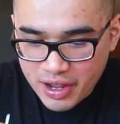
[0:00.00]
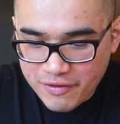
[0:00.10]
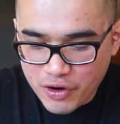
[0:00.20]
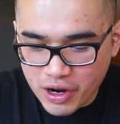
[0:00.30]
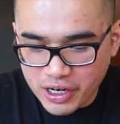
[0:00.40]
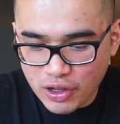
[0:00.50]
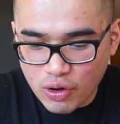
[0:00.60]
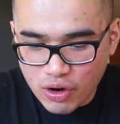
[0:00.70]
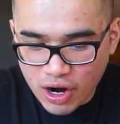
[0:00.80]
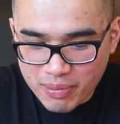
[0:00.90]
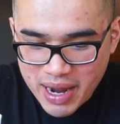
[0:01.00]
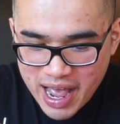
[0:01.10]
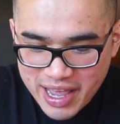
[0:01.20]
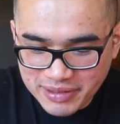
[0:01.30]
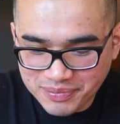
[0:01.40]
If you're on a low carb
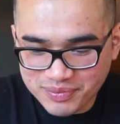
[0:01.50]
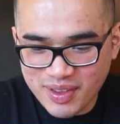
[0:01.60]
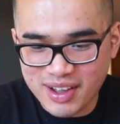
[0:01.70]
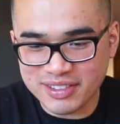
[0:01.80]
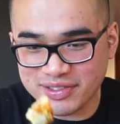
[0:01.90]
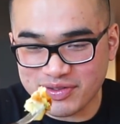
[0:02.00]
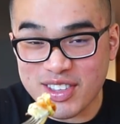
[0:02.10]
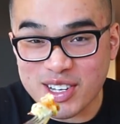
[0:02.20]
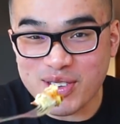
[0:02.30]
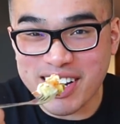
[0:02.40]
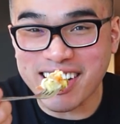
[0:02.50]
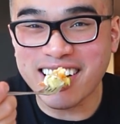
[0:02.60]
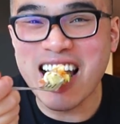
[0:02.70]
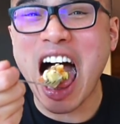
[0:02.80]
diet, this right here.